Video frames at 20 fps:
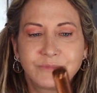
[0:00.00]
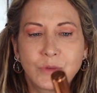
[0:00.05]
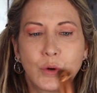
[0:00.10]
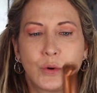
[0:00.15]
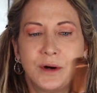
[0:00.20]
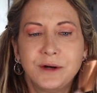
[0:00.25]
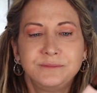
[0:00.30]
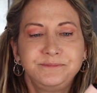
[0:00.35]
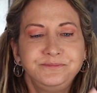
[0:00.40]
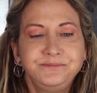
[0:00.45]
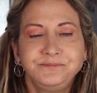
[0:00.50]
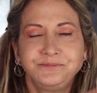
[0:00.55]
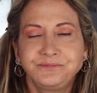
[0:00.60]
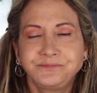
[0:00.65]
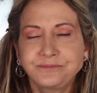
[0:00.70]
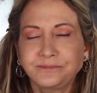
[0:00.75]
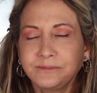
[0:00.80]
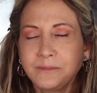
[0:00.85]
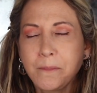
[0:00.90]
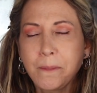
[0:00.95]
Or
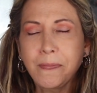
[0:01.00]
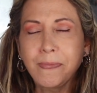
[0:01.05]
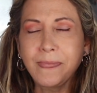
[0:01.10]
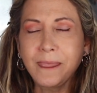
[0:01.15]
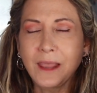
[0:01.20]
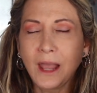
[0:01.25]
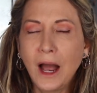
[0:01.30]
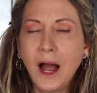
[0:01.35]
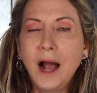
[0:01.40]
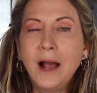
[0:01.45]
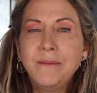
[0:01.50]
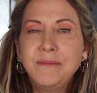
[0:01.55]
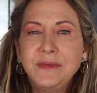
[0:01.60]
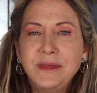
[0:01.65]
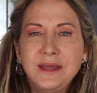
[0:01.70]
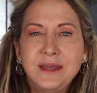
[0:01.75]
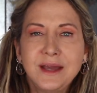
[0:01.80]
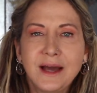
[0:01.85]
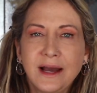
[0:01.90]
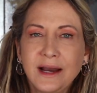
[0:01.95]

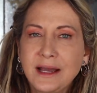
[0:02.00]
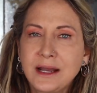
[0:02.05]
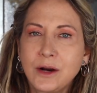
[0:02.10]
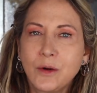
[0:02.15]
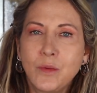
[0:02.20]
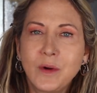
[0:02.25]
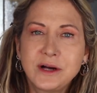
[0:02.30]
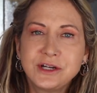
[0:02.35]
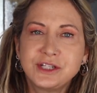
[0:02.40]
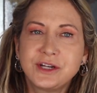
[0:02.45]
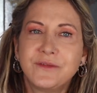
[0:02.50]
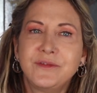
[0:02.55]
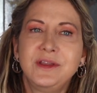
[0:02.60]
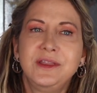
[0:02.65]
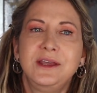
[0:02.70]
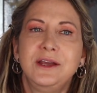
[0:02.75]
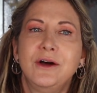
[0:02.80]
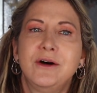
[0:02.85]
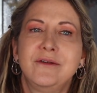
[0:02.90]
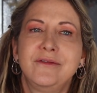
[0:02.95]
I gotta wash
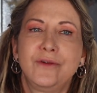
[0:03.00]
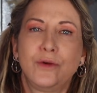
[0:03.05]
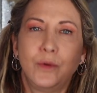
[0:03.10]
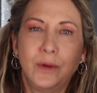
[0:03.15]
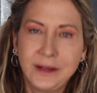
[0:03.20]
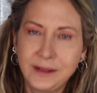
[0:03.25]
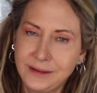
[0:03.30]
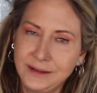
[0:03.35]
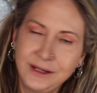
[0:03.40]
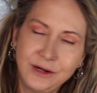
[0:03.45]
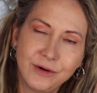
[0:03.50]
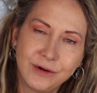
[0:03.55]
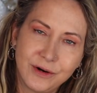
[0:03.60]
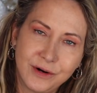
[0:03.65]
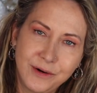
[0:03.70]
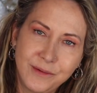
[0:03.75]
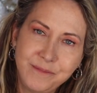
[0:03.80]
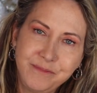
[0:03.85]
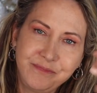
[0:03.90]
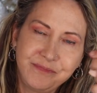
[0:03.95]
everything off quickly
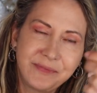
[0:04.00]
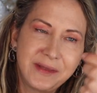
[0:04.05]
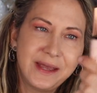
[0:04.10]
girl.